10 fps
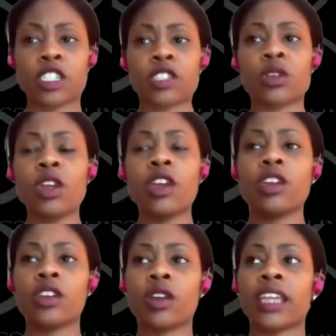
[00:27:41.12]
I just,
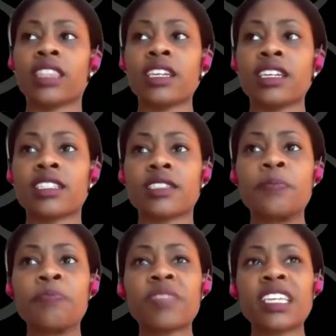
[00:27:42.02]
I think it's
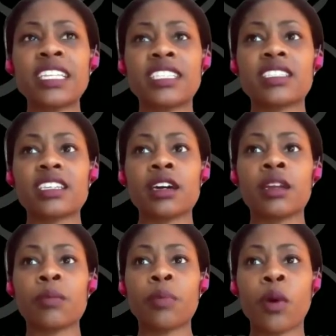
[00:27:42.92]

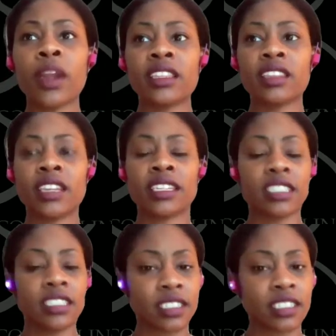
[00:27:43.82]
an important thing
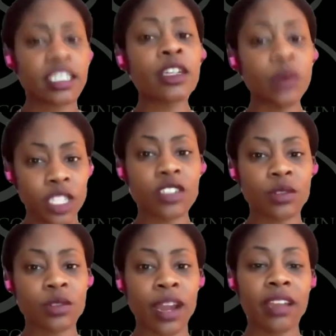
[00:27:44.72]
to
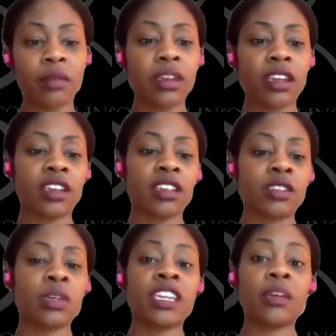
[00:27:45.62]
distinguish, right? Because
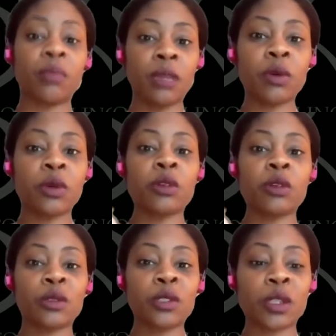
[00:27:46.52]
we get people who
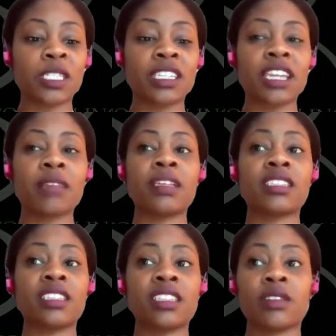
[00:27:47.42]
use those
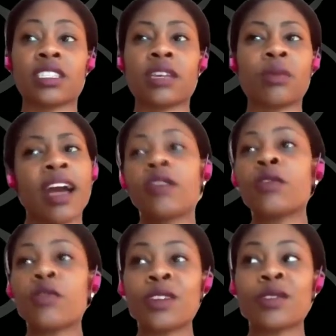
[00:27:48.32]
statements and they'll say, well, I
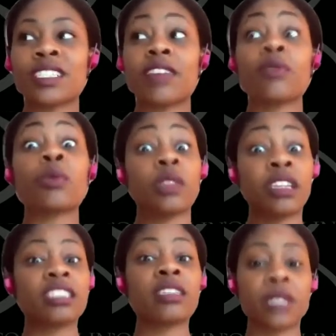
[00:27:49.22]
don't feel safe. Well,
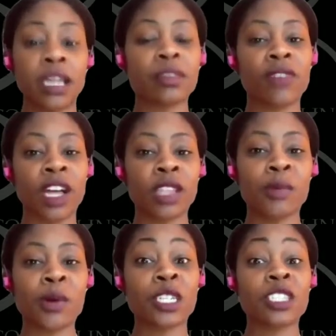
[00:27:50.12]
then sometimes the
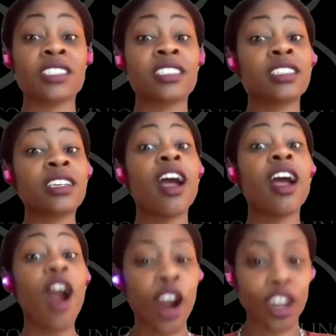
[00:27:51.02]
follow-up question is,
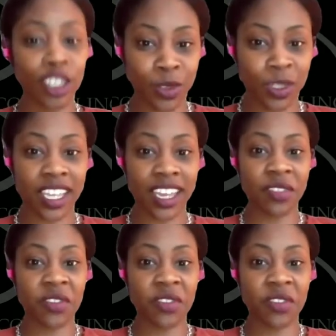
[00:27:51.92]
are you safe?